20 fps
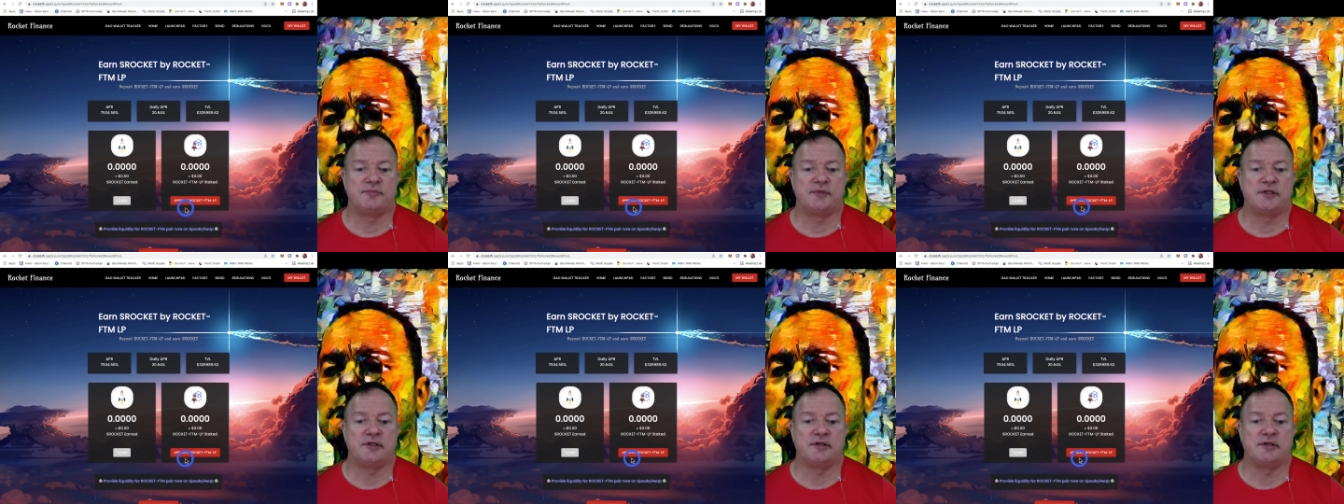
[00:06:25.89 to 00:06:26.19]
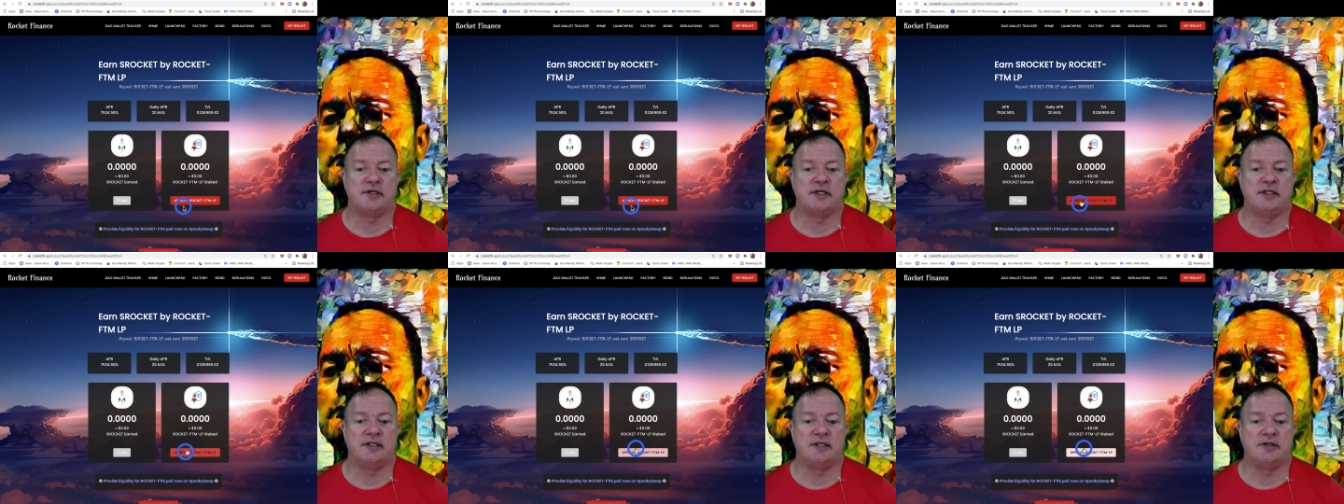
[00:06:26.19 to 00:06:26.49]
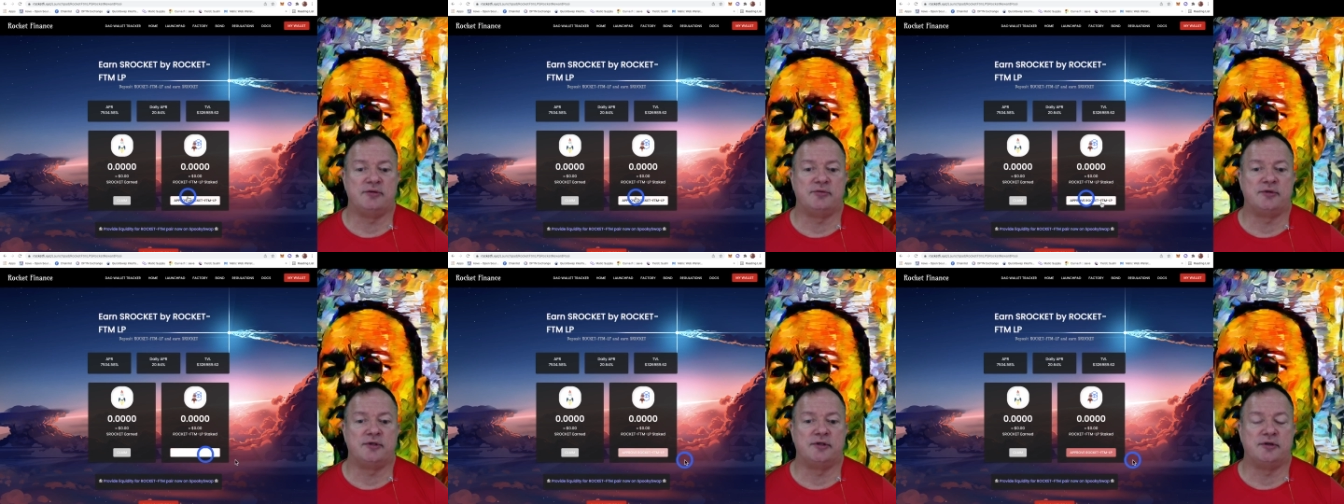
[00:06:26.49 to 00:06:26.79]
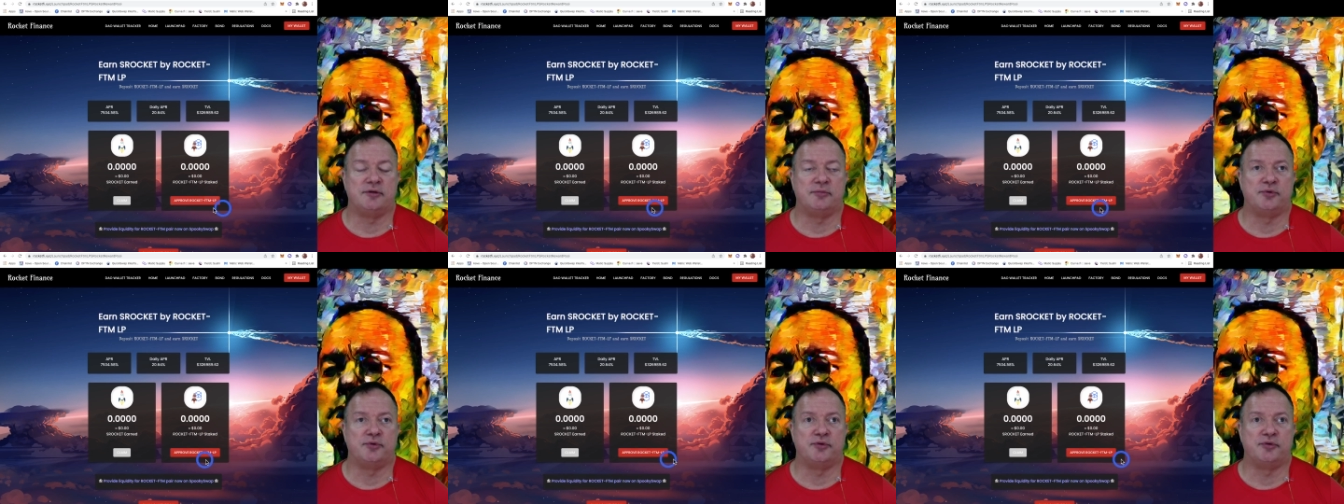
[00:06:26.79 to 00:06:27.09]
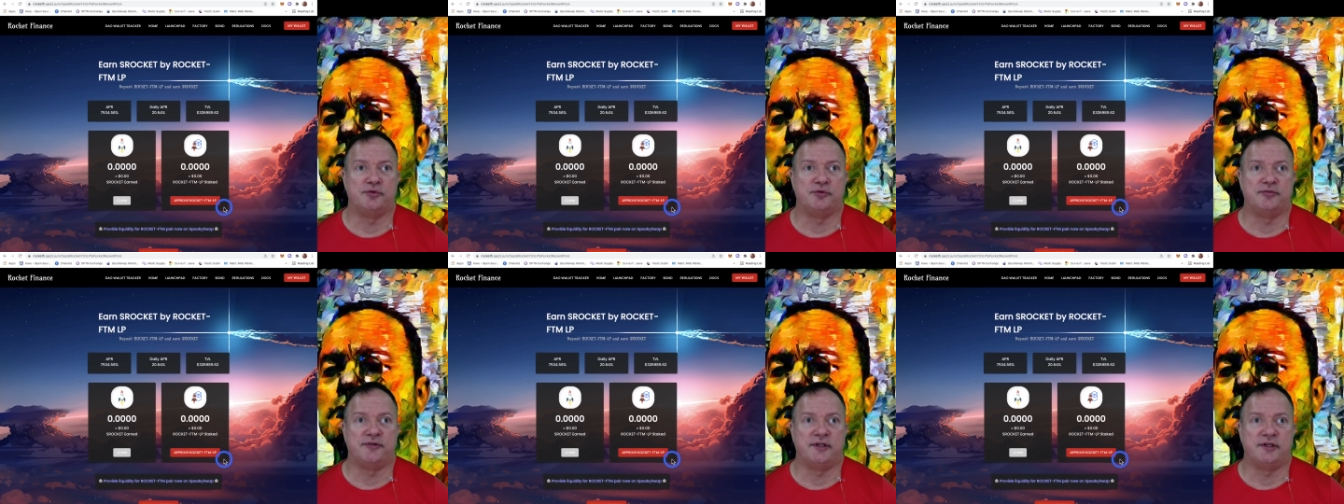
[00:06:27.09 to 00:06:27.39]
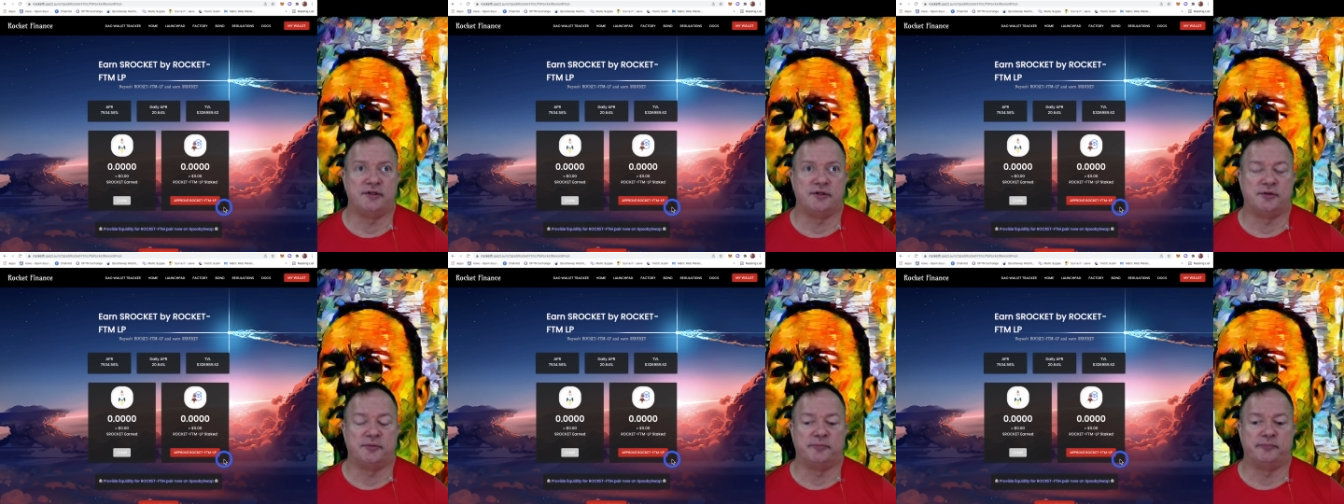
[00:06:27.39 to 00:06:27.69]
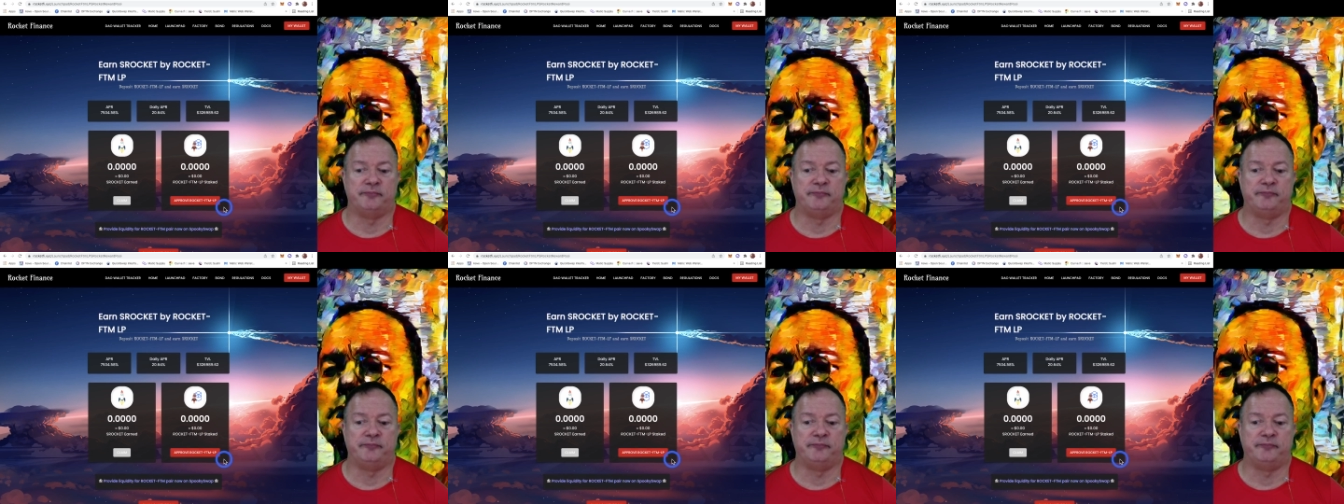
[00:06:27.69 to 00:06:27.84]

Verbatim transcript: because, and then we're going to approve here.